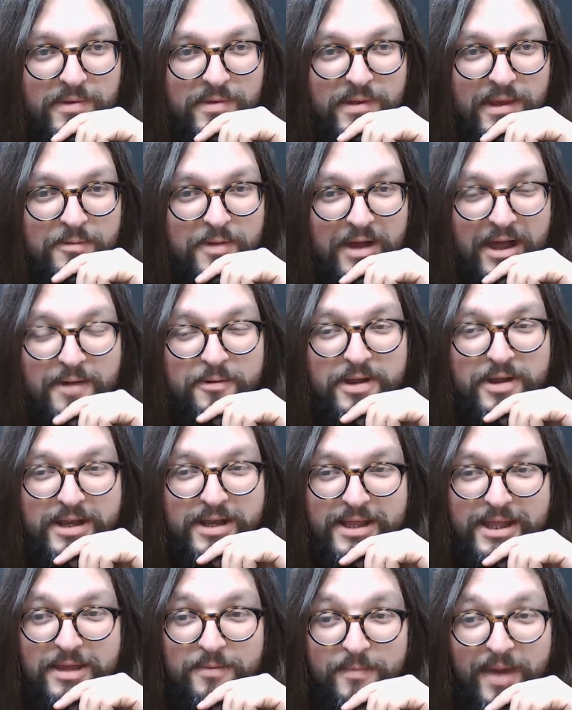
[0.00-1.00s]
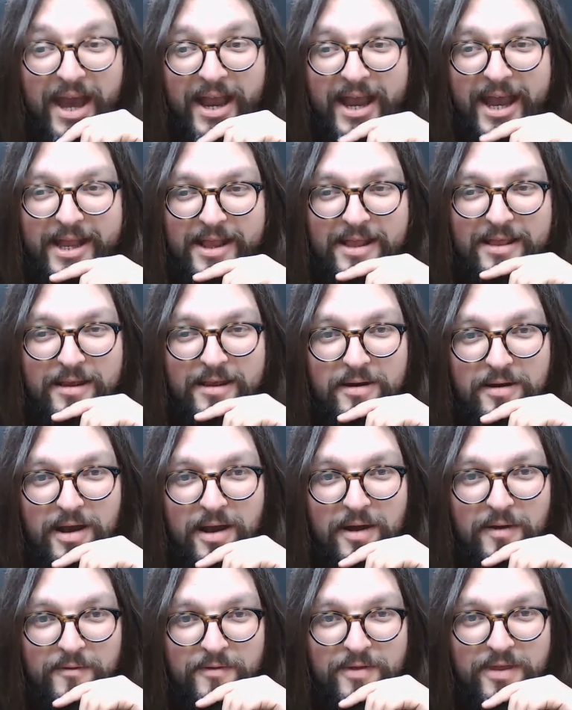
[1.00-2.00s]
ironically, the back catalogue
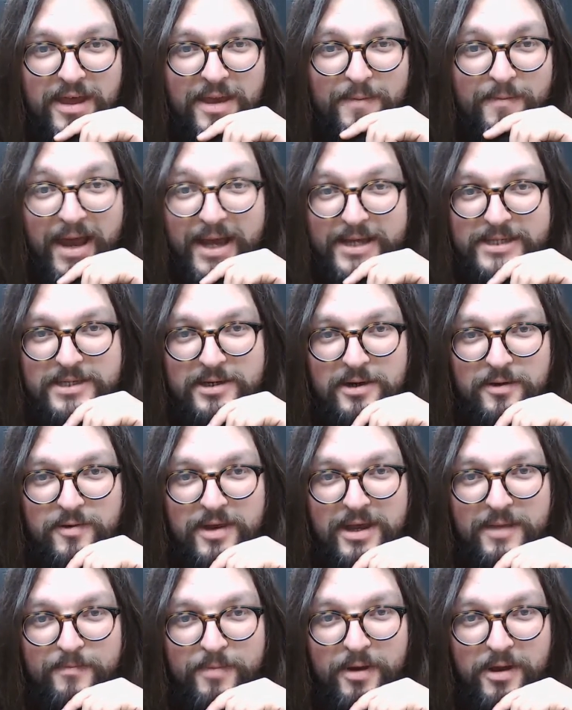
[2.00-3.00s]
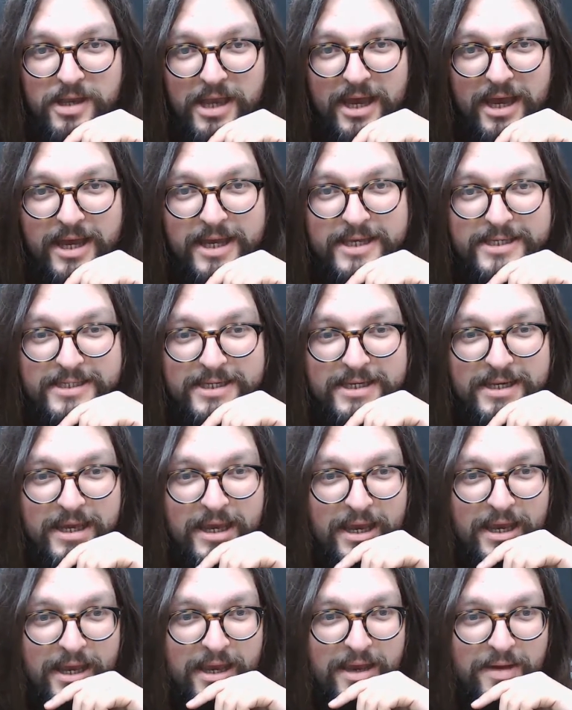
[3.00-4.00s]
of the Backstory podcast
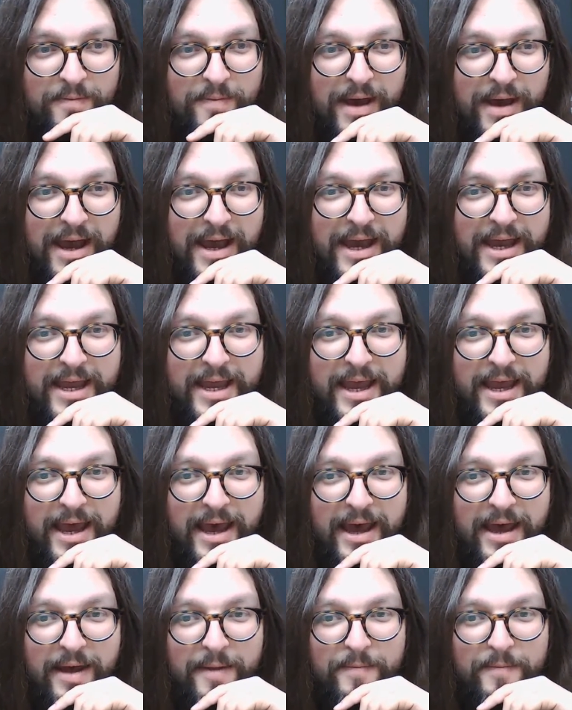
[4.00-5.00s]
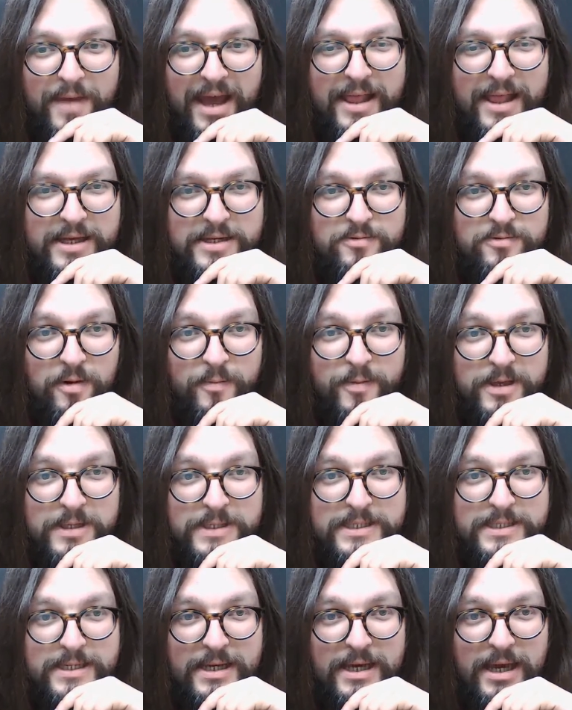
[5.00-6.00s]
by Alex
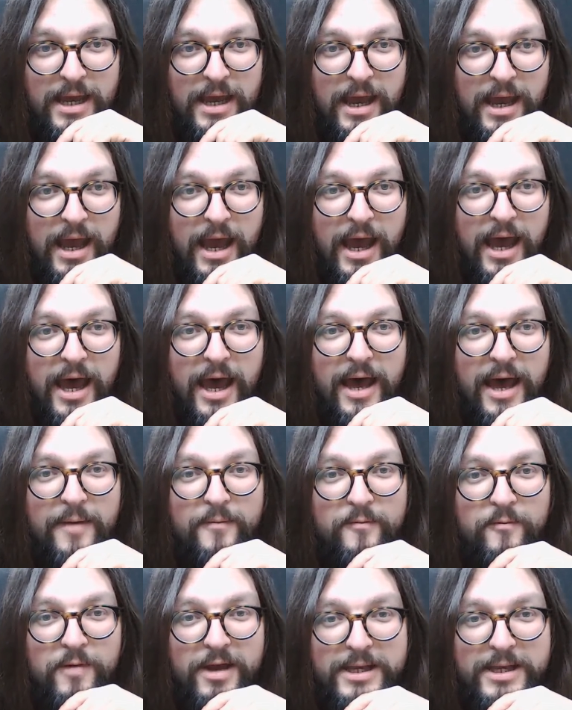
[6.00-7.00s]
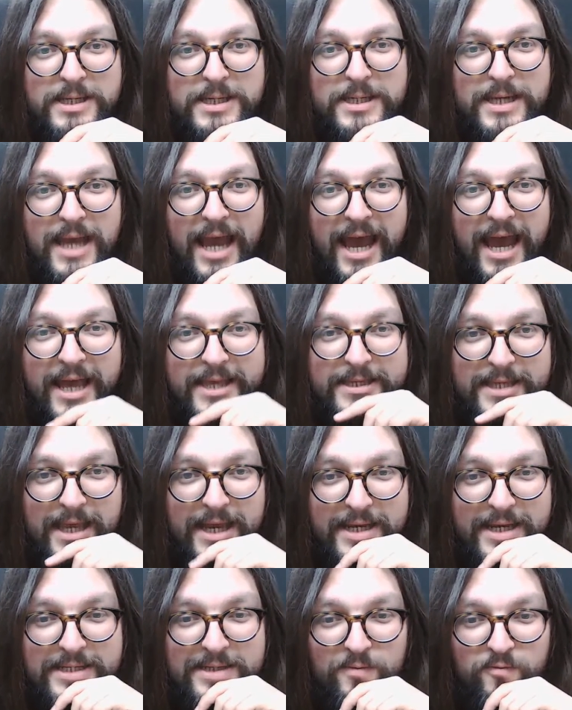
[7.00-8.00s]
Roberts. Which has
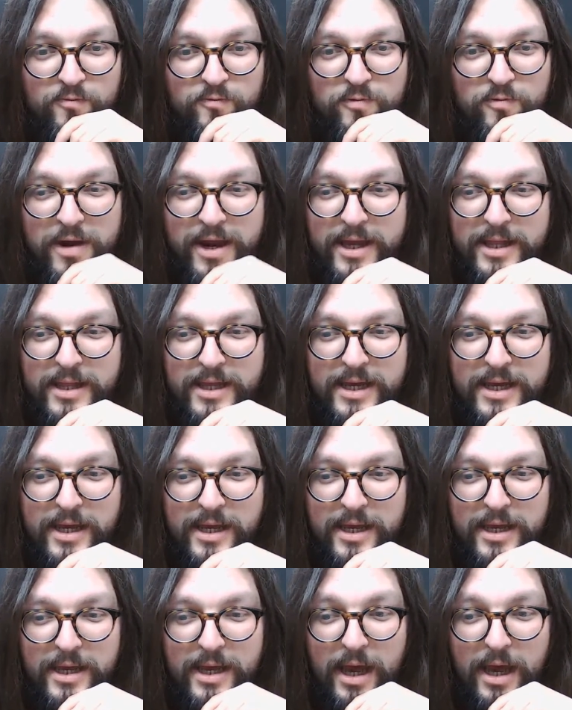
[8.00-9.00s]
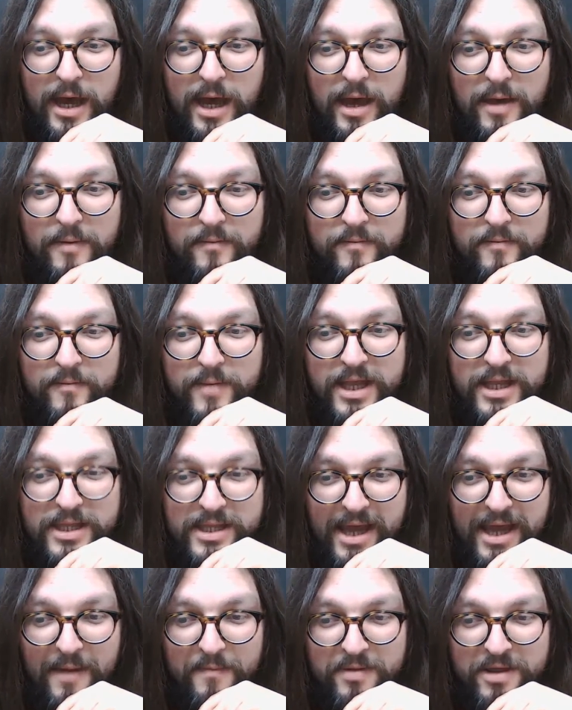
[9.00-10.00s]
some really
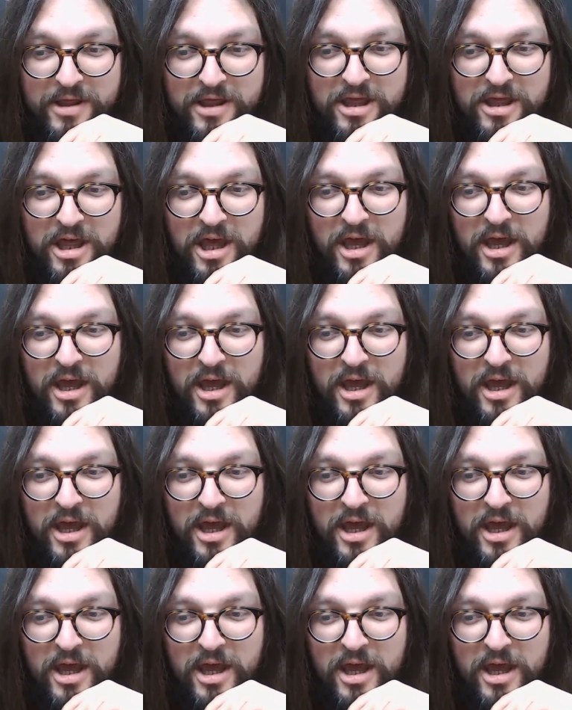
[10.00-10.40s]
in-depth